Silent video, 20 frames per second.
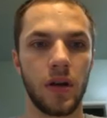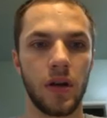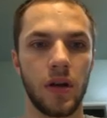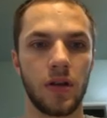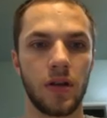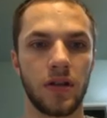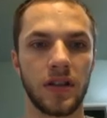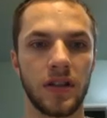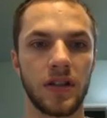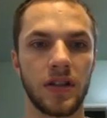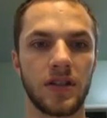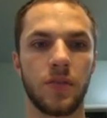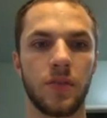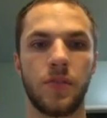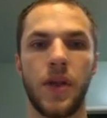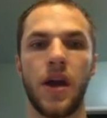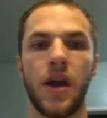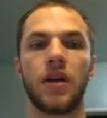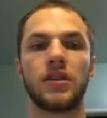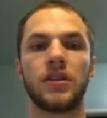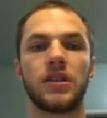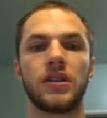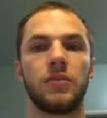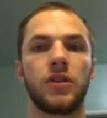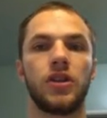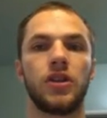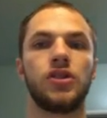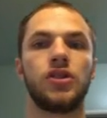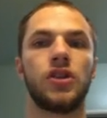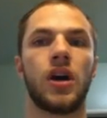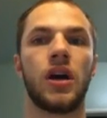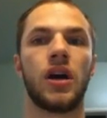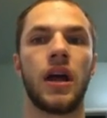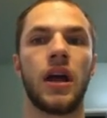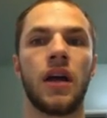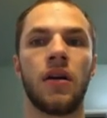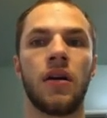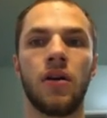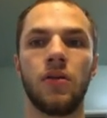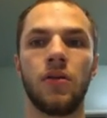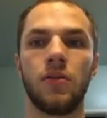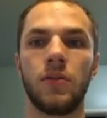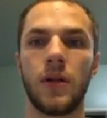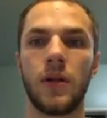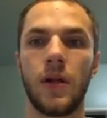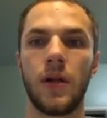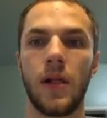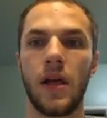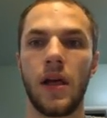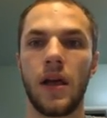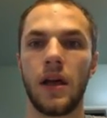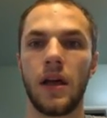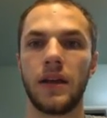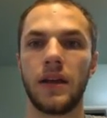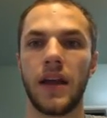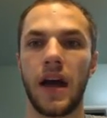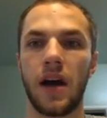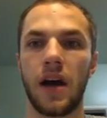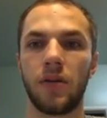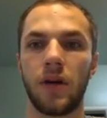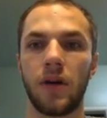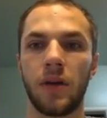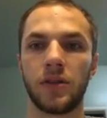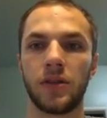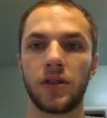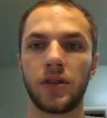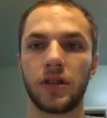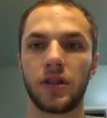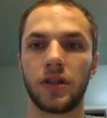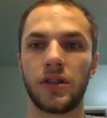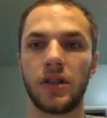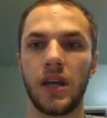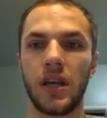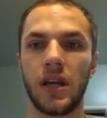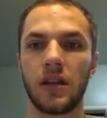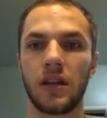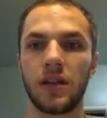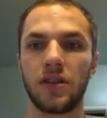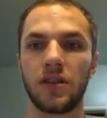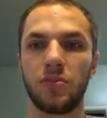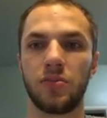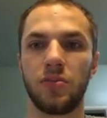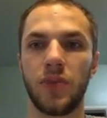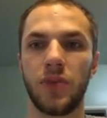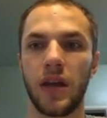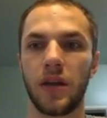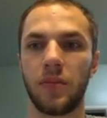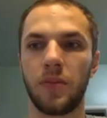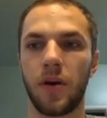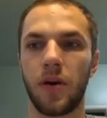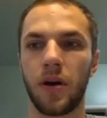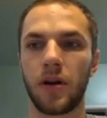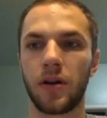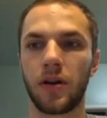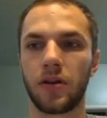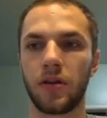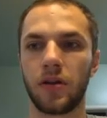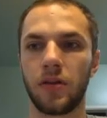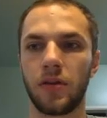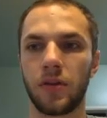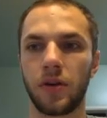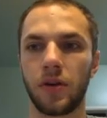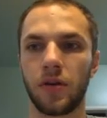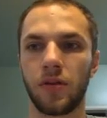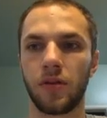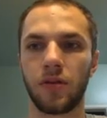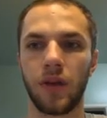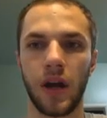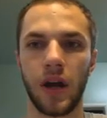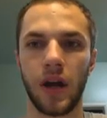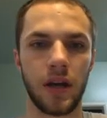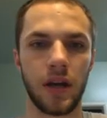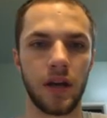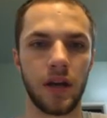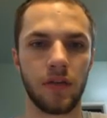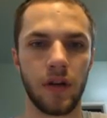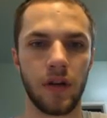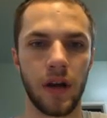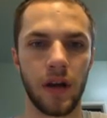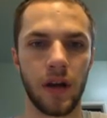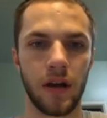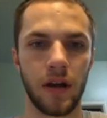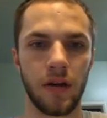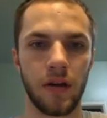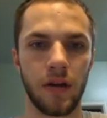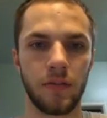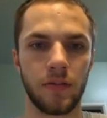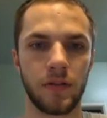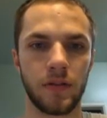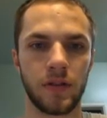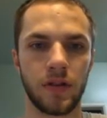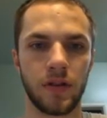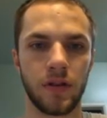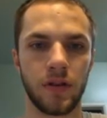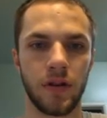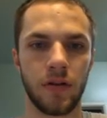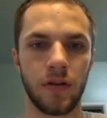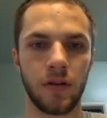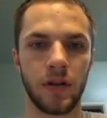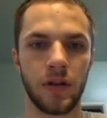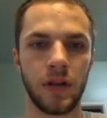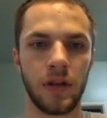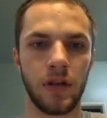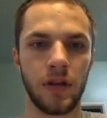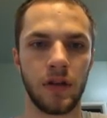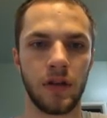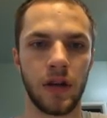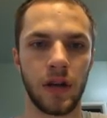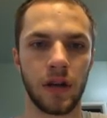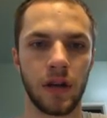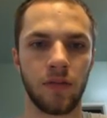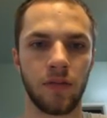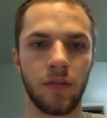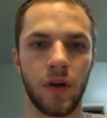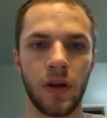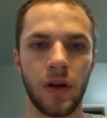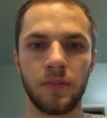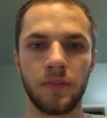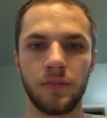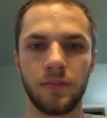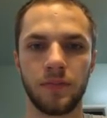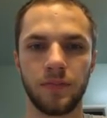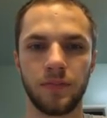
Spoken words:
Since it's the parent, I'm going to draw an arrow. Now I'm just going to take this beta particle, I'm going to write it in right here, 0e negative 1.